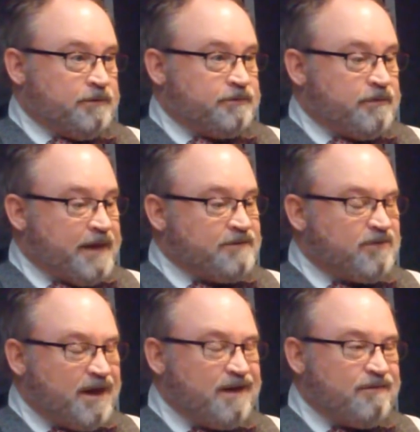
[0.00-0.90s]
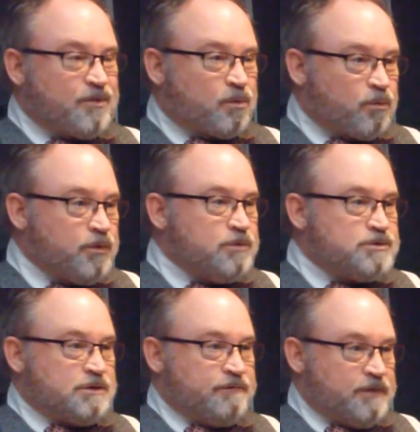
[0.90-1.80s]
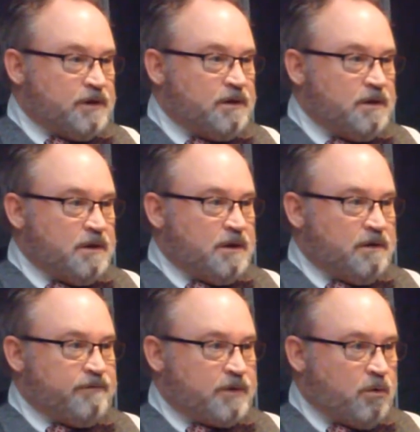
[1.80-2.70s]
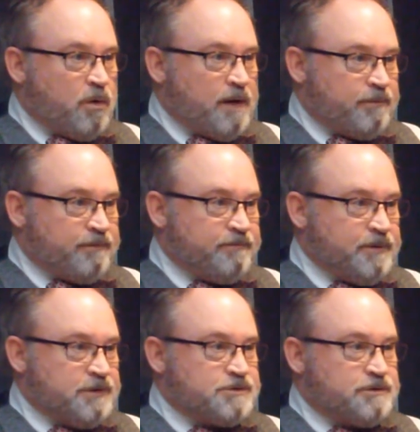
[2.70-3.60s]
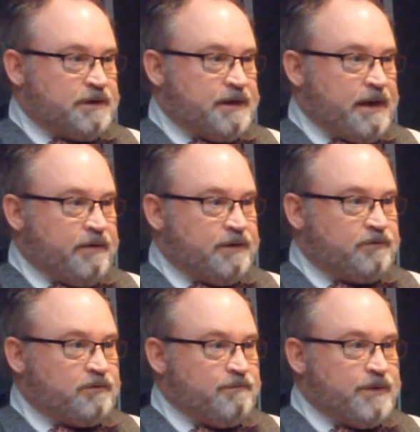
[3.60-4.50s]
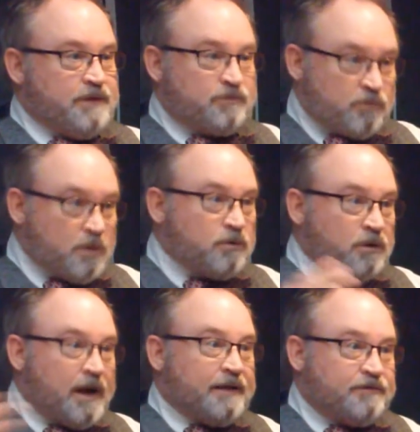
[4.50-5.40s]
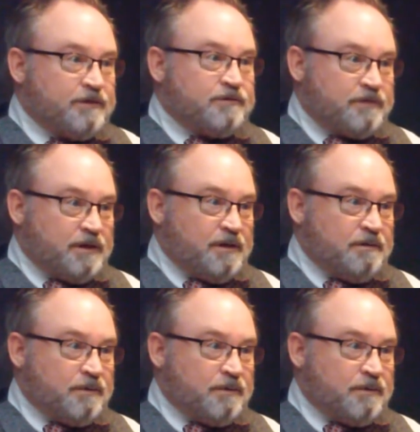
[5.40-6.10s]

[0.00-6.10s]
And so that's kind of the roots of the cooperative ministry. Now it's grown a lot since then.